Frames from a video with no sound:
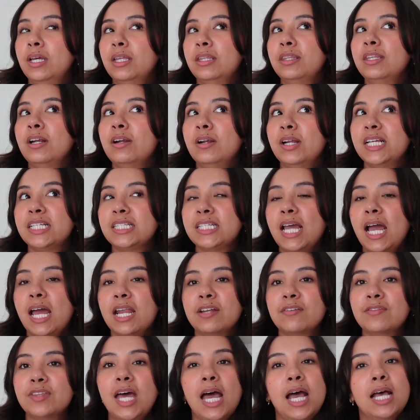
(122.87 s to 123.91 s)
there is kind
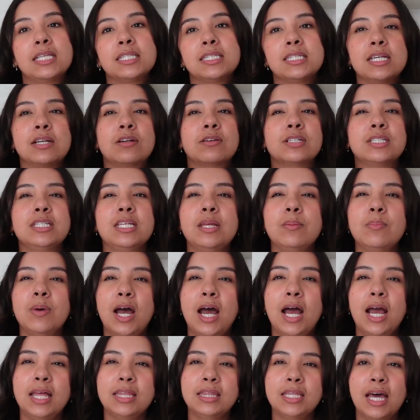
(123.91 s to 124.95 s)
of that secrecy
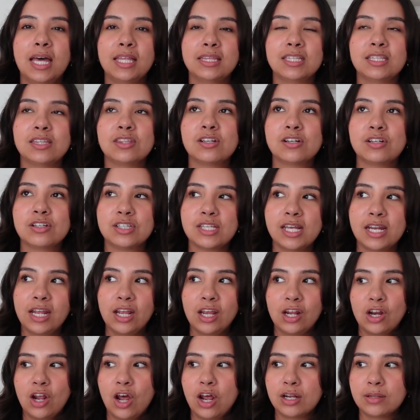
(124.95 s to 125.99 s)
behind that that they're
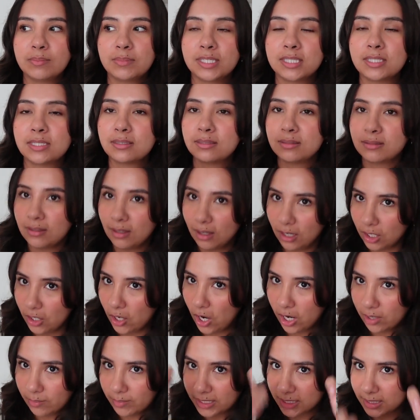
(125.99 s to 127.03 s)
sending anonymous
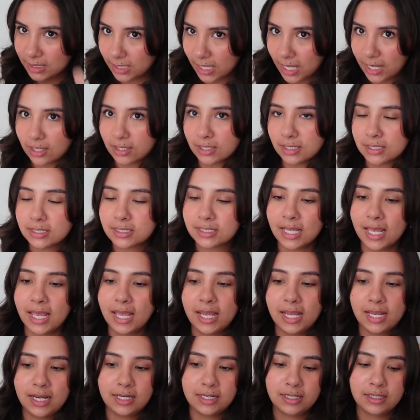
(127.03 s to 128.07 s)
anonymous letters
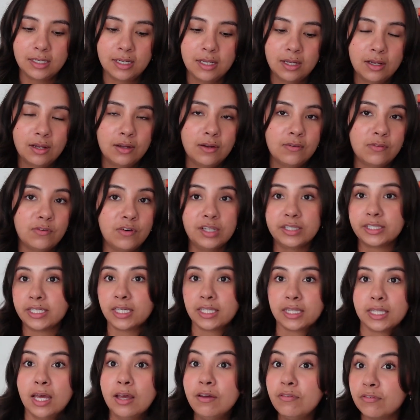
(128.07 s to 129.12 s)
and falling
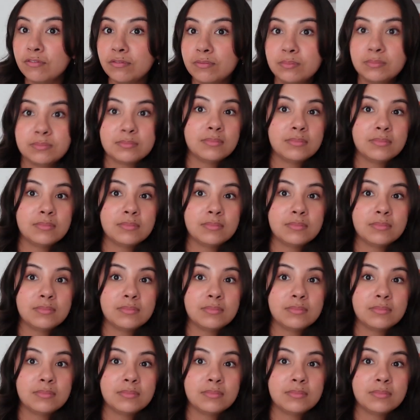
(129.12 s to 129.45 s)
in love.